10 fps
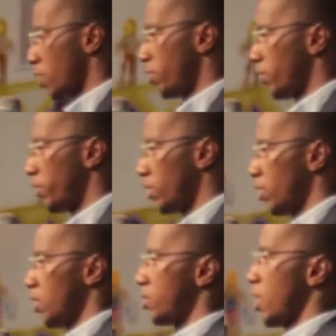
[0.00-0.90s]
and your
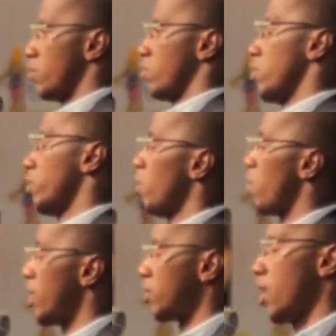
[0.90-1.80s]
APV, is that
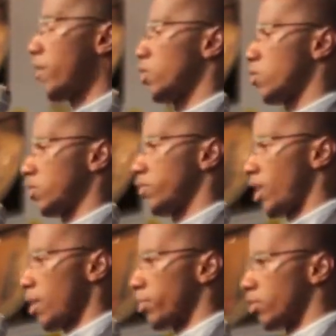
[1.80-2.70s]
with your weighted average
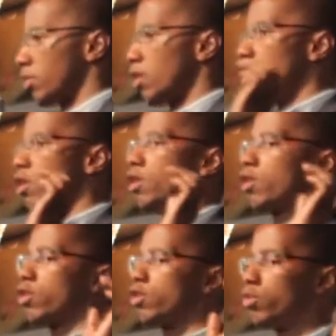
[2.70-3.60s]
cost of capital,
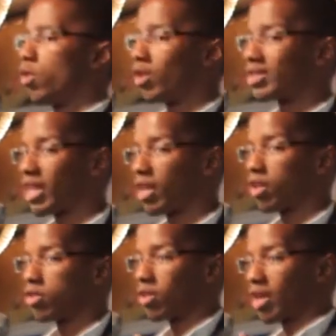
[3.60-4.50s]
you are
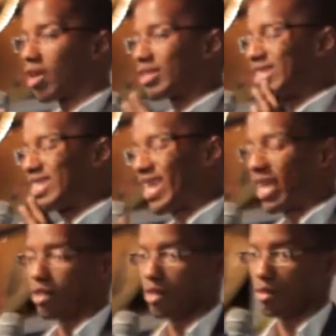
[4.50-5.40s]
taking into
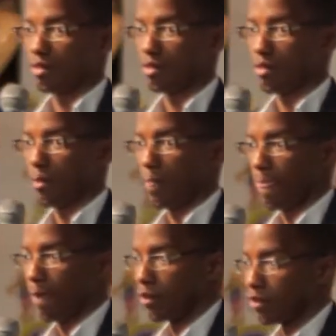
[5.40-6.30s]
account debt.
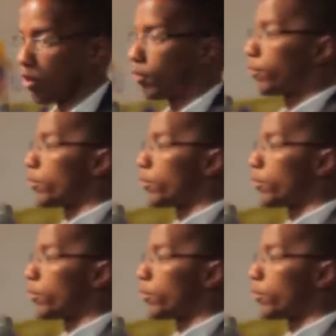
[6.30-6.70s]
So